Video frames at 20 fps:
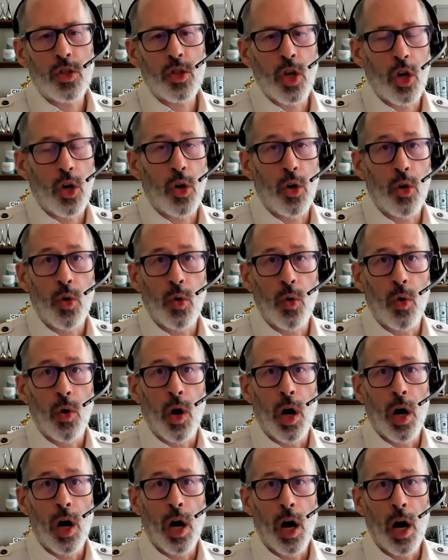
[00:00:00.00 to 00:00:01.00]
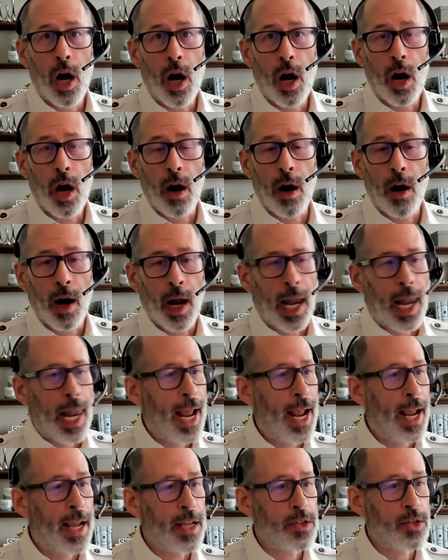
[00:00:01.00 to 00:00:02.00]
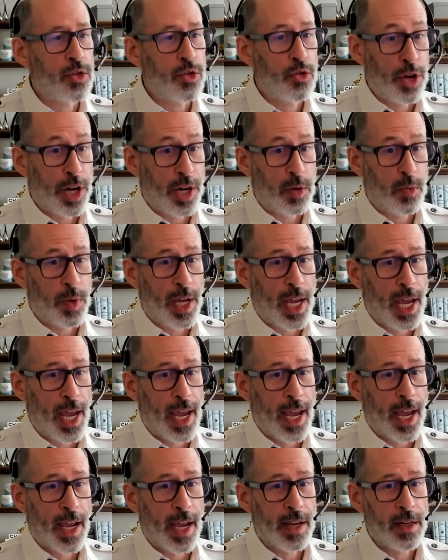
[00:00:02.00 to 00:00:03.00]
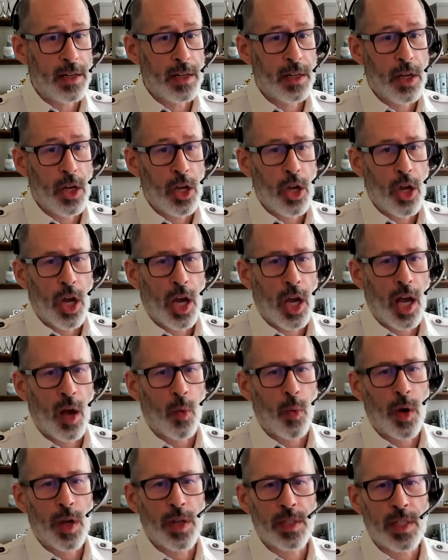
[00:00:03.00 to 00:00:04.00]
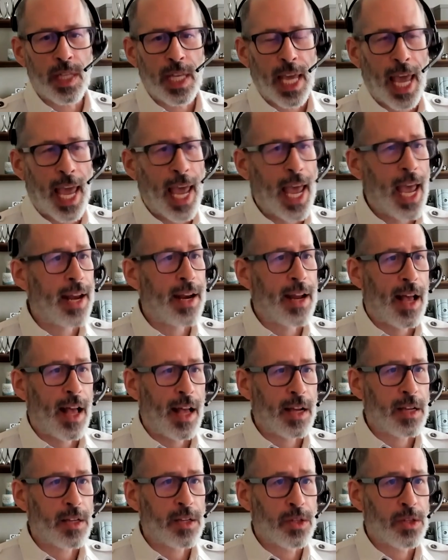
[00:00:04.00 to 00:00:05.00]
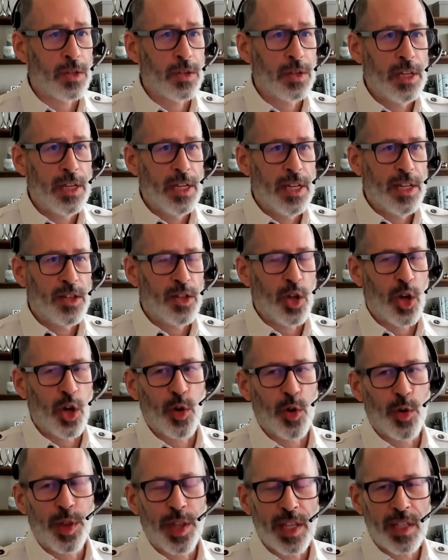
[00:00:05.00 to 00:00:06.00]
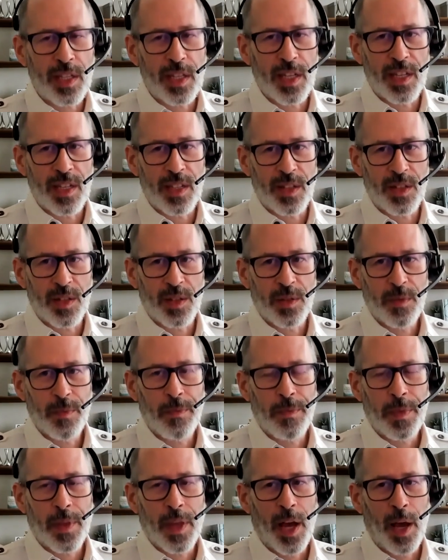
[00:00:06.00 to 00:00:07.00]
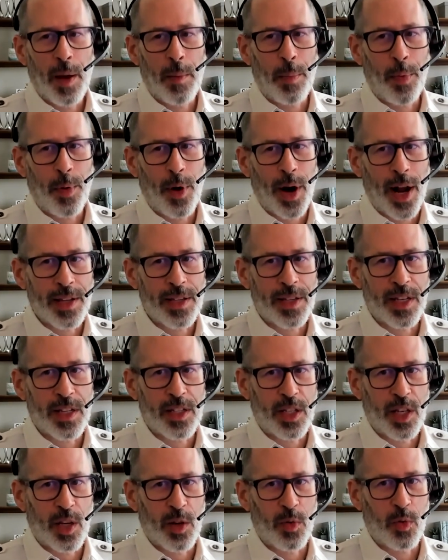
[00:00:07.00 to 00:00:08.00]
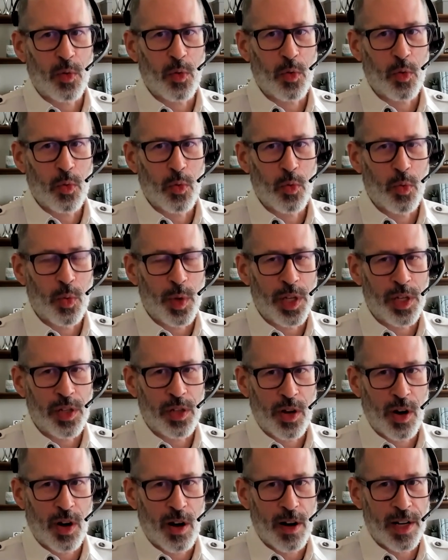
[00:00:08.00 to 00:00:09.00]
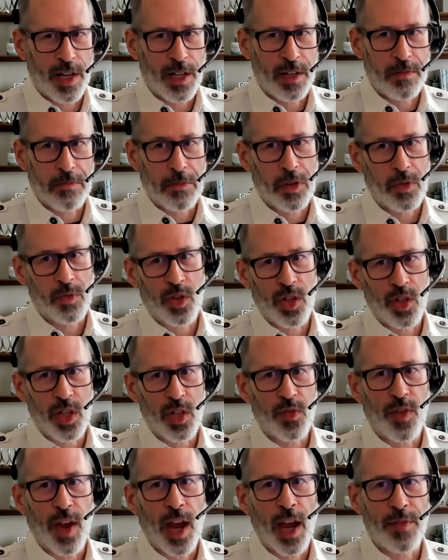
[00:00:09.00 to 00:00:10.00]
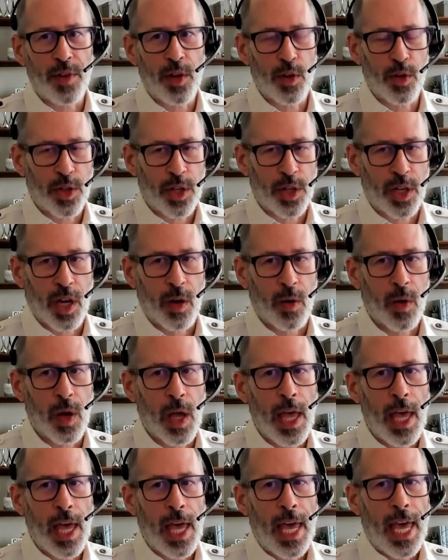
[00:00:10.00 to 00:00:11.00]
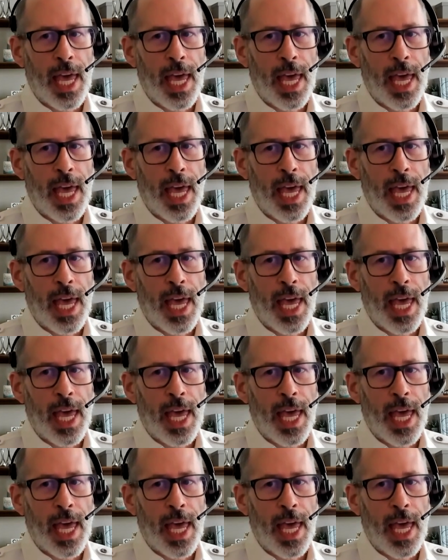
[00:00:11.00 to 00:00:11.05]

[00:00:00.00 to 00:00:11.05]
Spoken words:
So our last trick we had was the ad hocs. So this is a process that we started, 5 years ago.